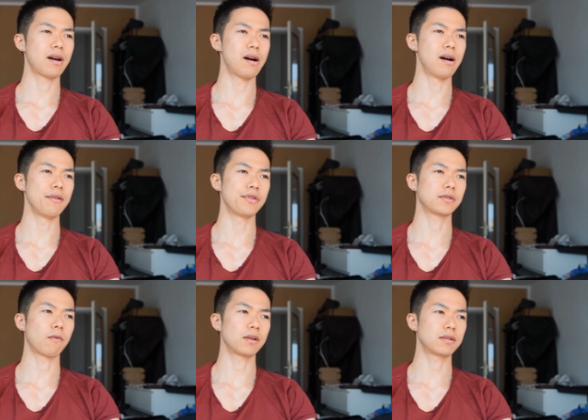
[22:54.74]
uh, I
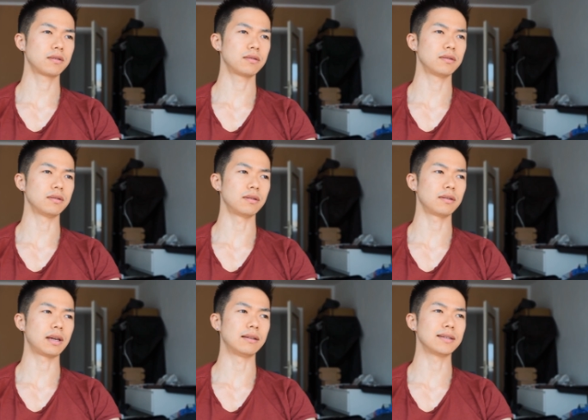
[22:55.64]
just wanted to
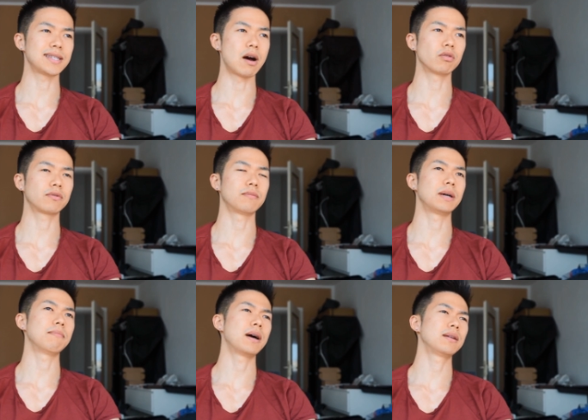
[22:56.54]
get this out from
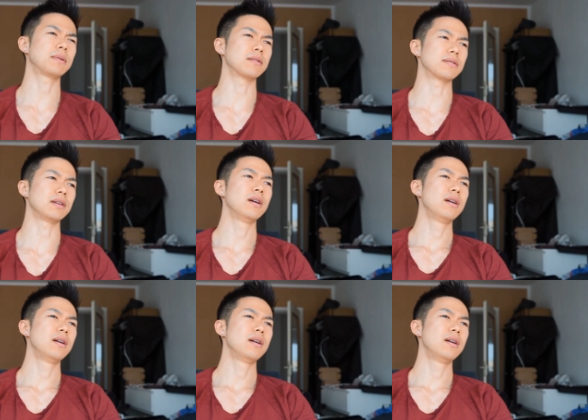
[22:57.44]
my mind because